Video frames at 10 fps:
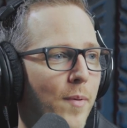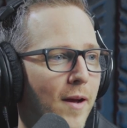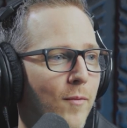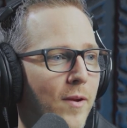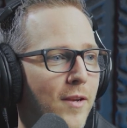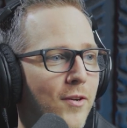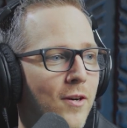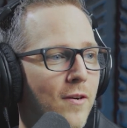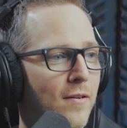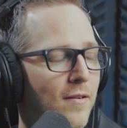But when
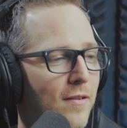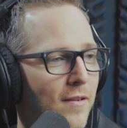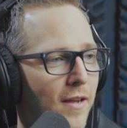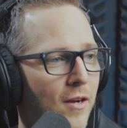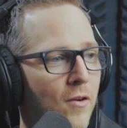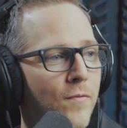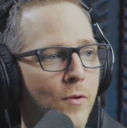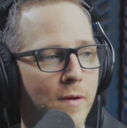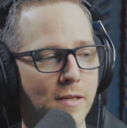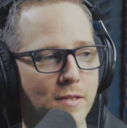you're
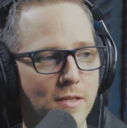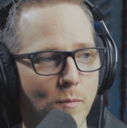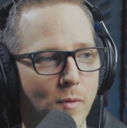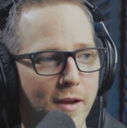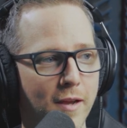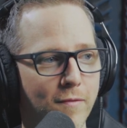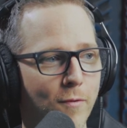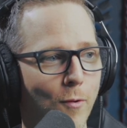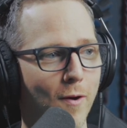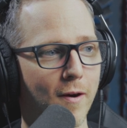interviewing somebody
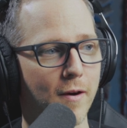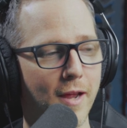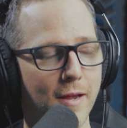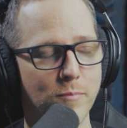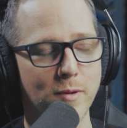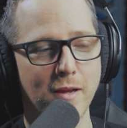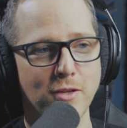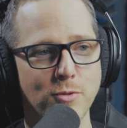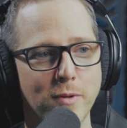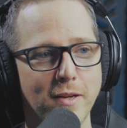for a
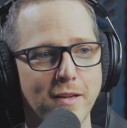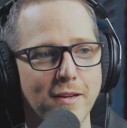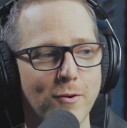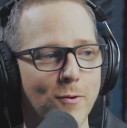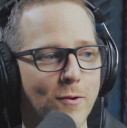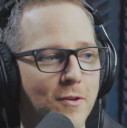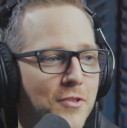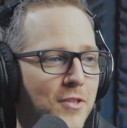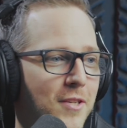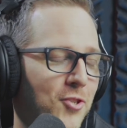PHP
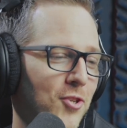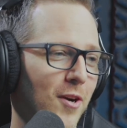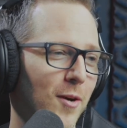or C#